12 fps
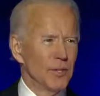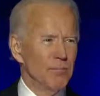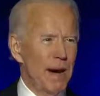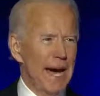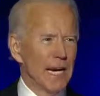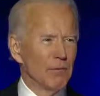
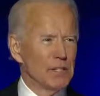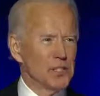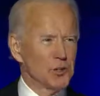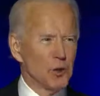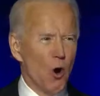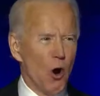battle to
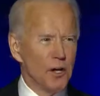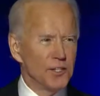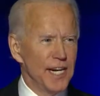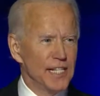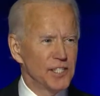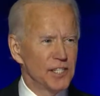restore
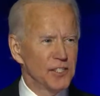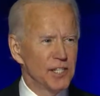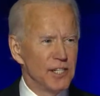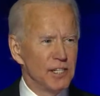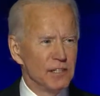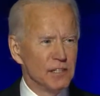
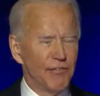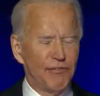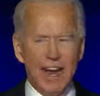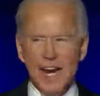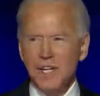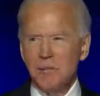decency,
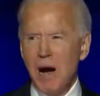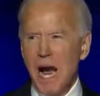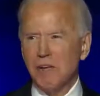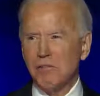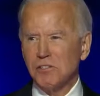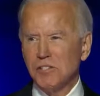defend
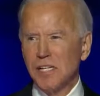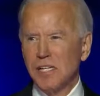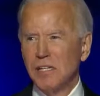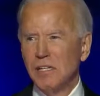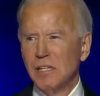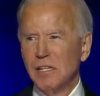democracy,
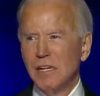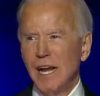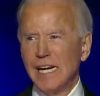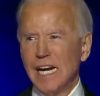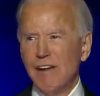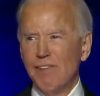
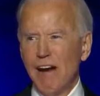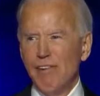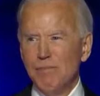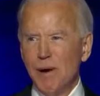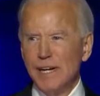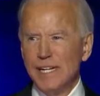and give
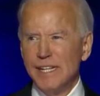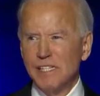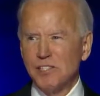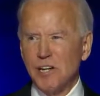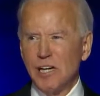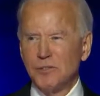everybody in
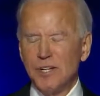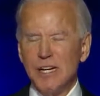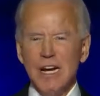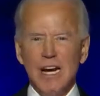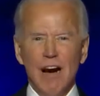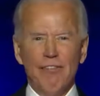this country
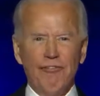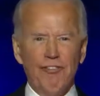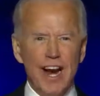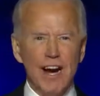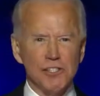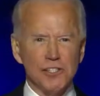a
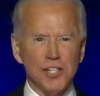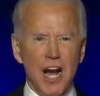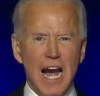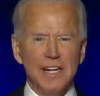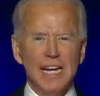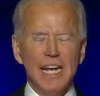fair
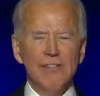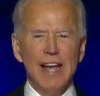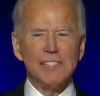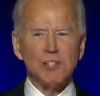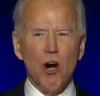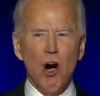shot.
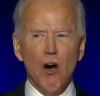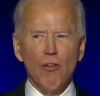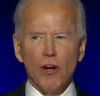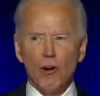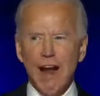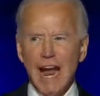That's all
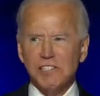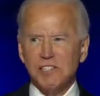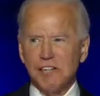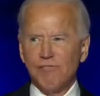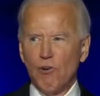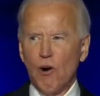they're
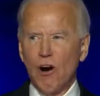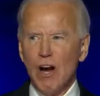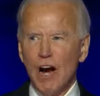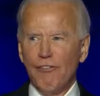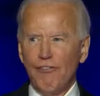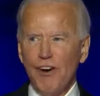asking for,
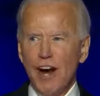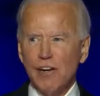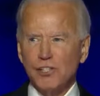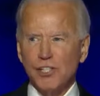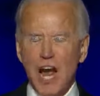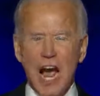a fair
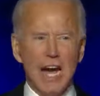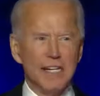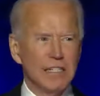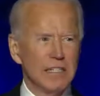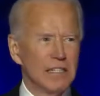shot.